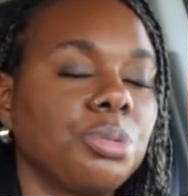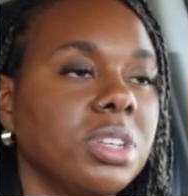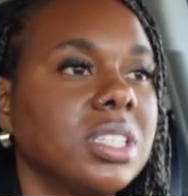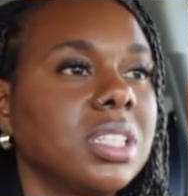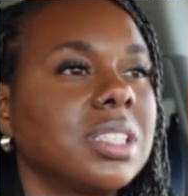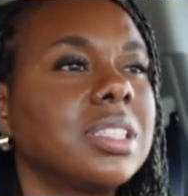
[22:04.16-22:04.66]

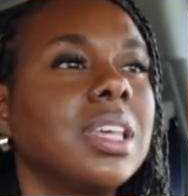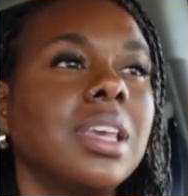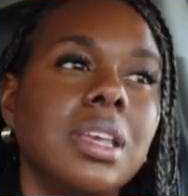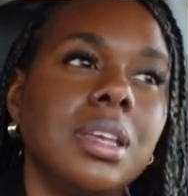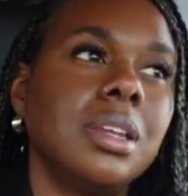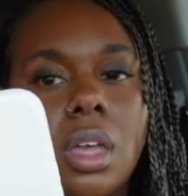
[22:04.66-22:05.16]

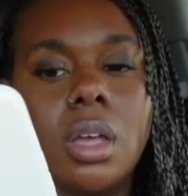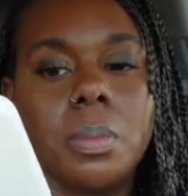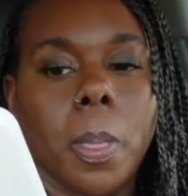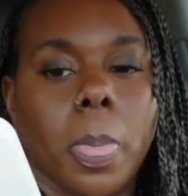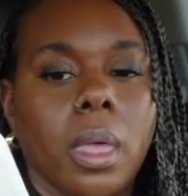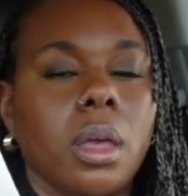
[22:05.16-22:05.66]
3:16.
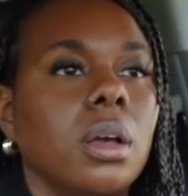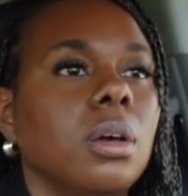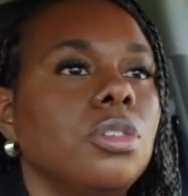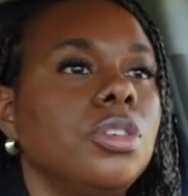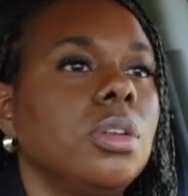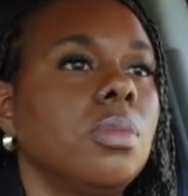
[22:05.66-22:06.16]
Oh,
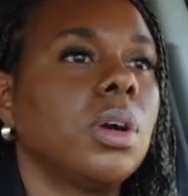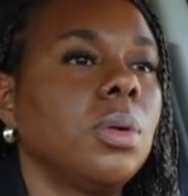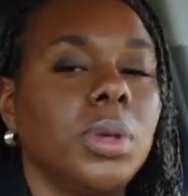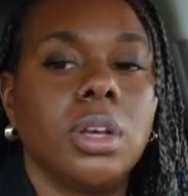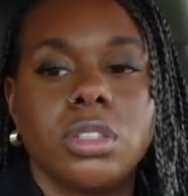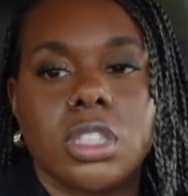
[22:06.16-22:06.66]
you know what?
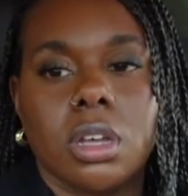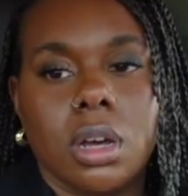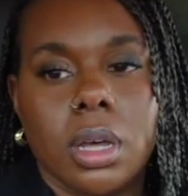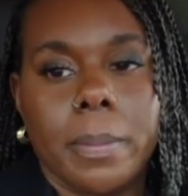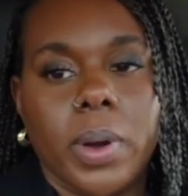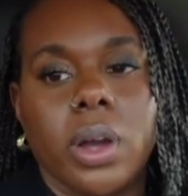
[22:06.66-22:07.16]
We're gonna talk
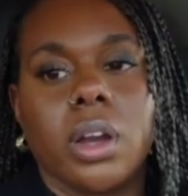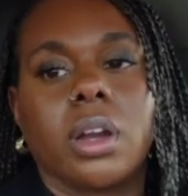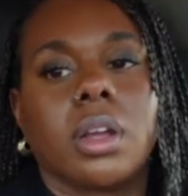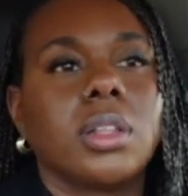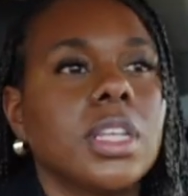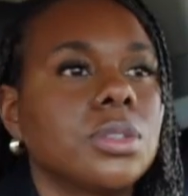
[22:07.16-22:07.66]
in park.
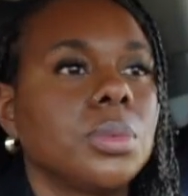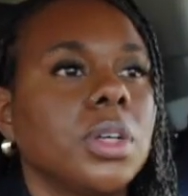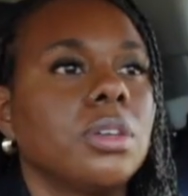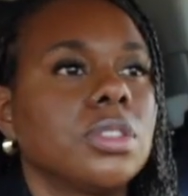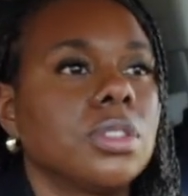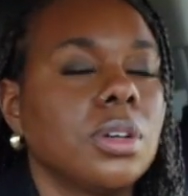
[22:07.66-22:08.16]
That's what we're
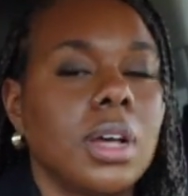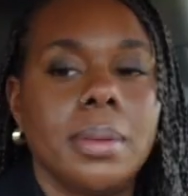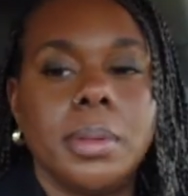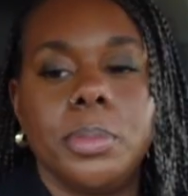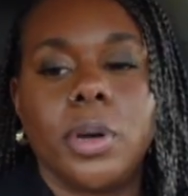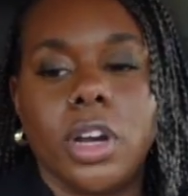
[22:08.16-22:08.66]
gonna do.
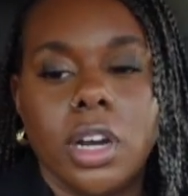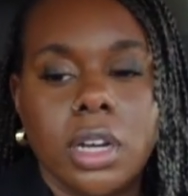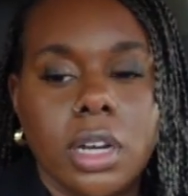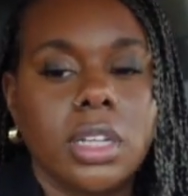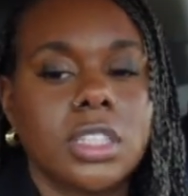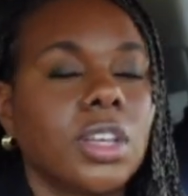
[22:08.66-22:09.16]
I'm in park
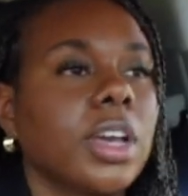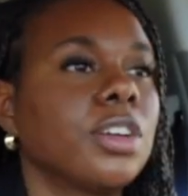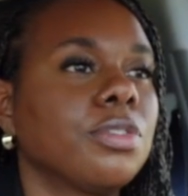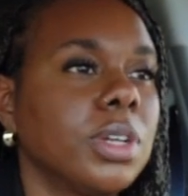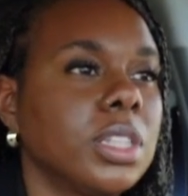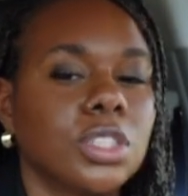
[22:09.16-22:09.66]
so I can
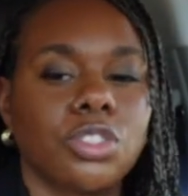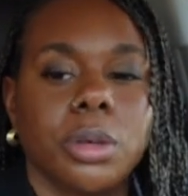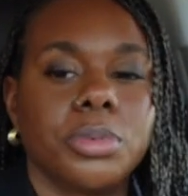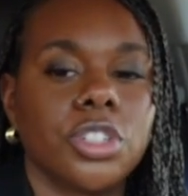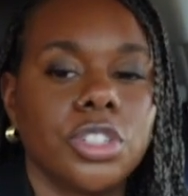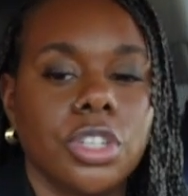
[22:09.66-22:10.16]
read the
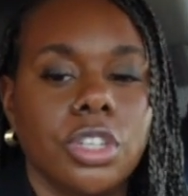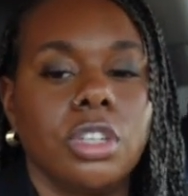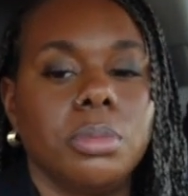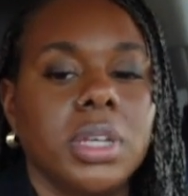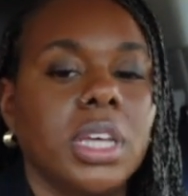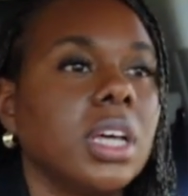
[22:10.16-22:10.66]
scripture to you,
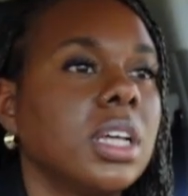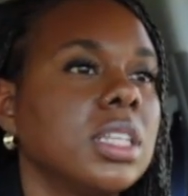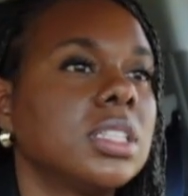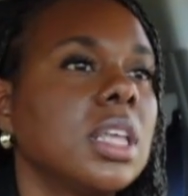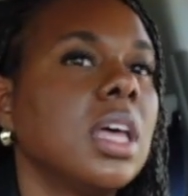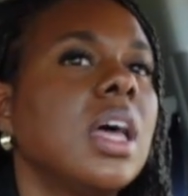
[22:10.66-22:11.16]
because
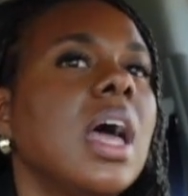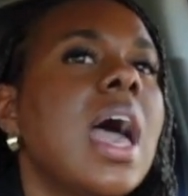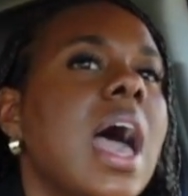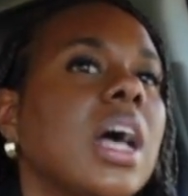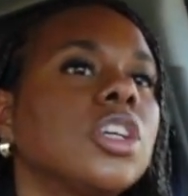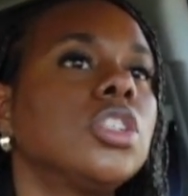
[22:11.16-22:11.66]

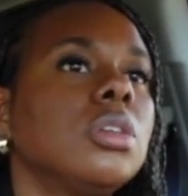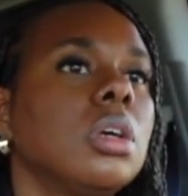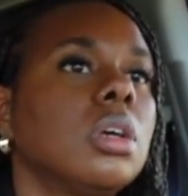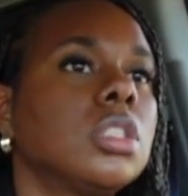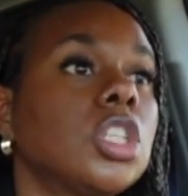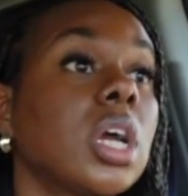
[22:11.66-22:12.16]

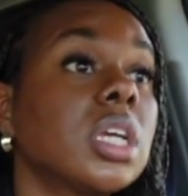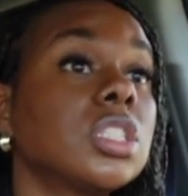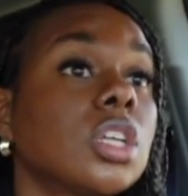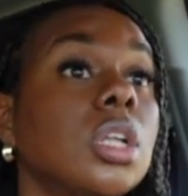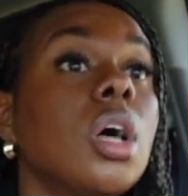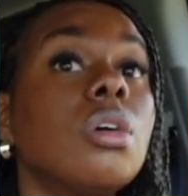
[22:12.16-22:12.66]
Target's
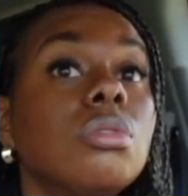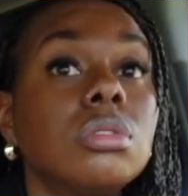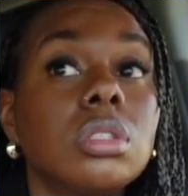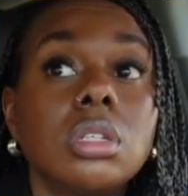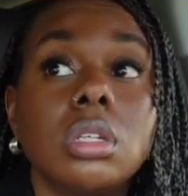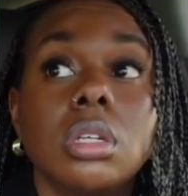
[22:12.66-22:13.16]

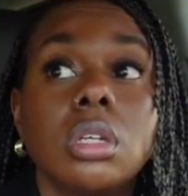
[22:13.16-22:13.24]
closed.